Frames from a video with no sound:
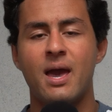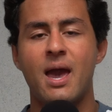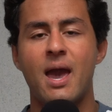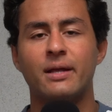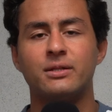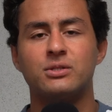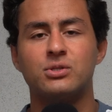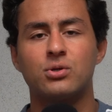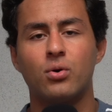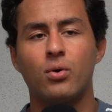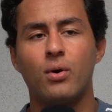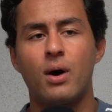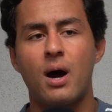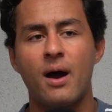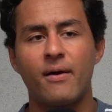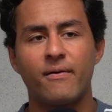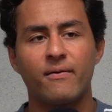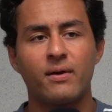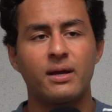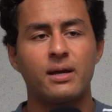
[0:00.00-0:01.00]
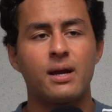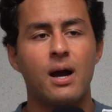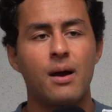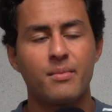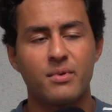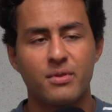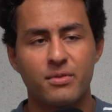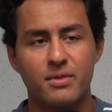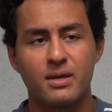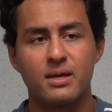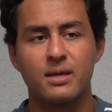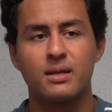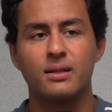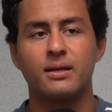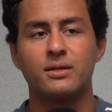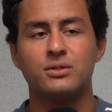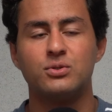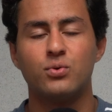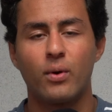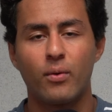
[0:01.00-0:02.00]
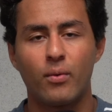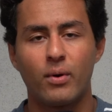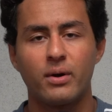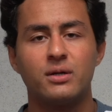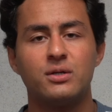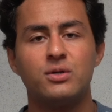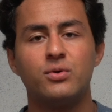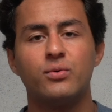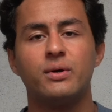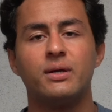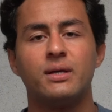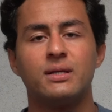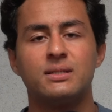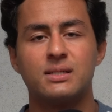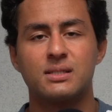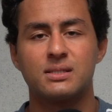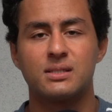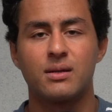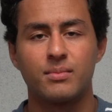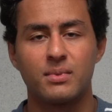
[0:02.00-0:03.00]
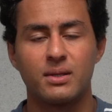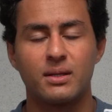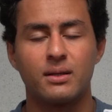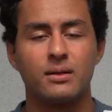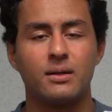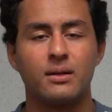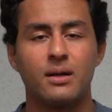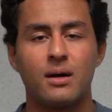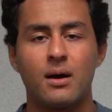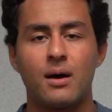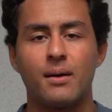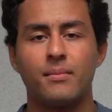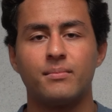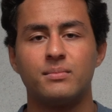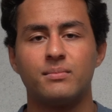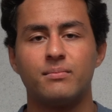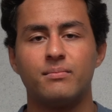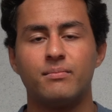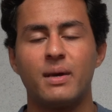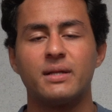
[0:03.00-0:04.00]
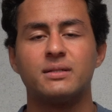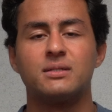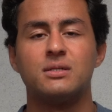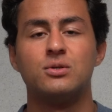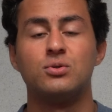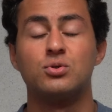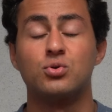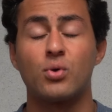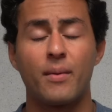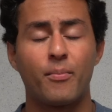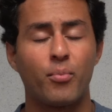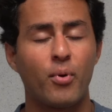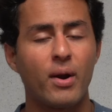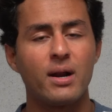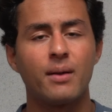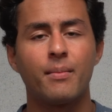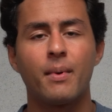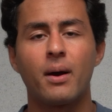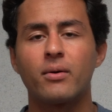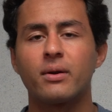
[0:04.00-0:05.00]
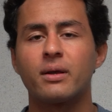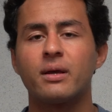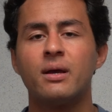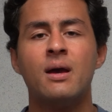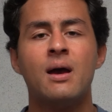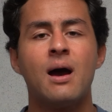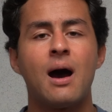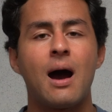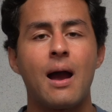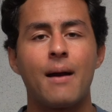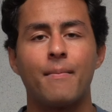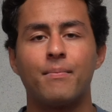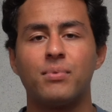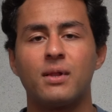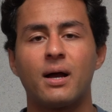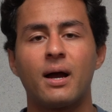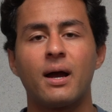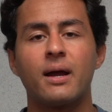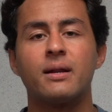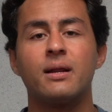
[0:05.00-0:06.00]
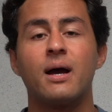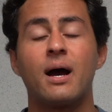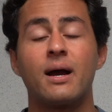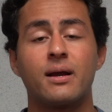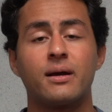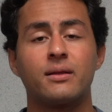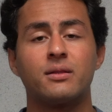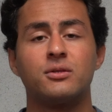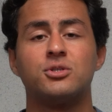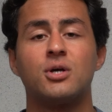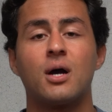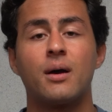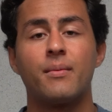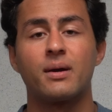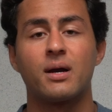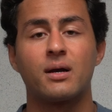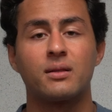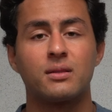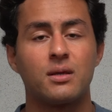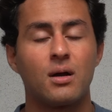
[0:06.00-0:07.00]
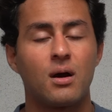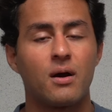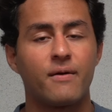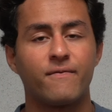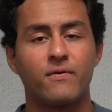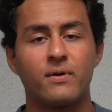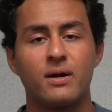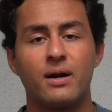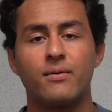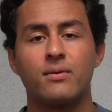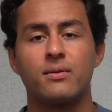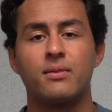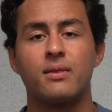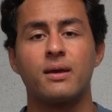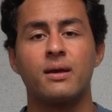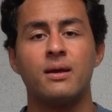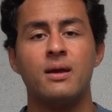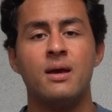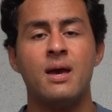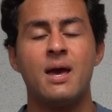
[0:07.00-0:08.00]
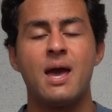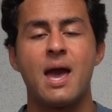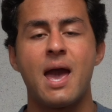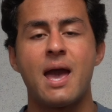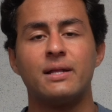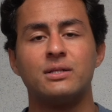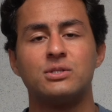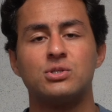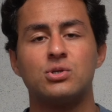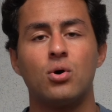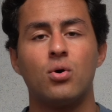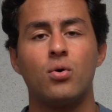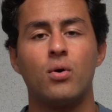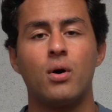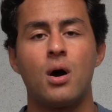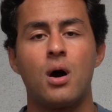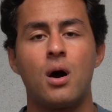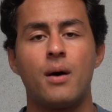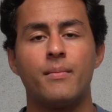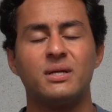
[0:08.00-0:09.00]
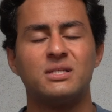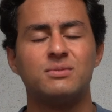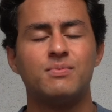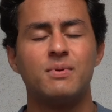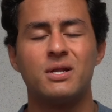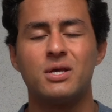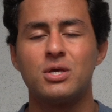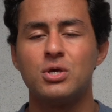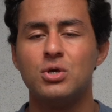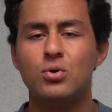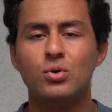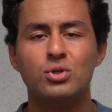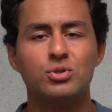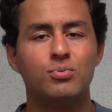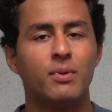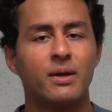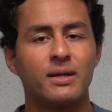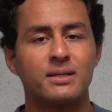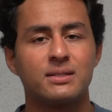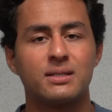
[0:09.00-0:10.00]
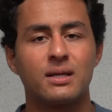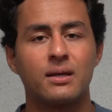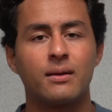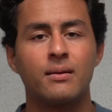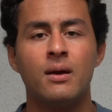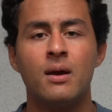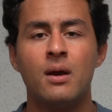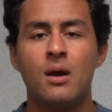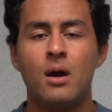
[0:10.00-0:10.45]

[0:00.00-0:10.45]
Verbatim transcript: And so, I it got me thinking like, do I want to do it? Is this something I'm meant to do? So I prayed about it. I applied. I got the job. I got the offer and everything. And so, um, it's been a huge blessing.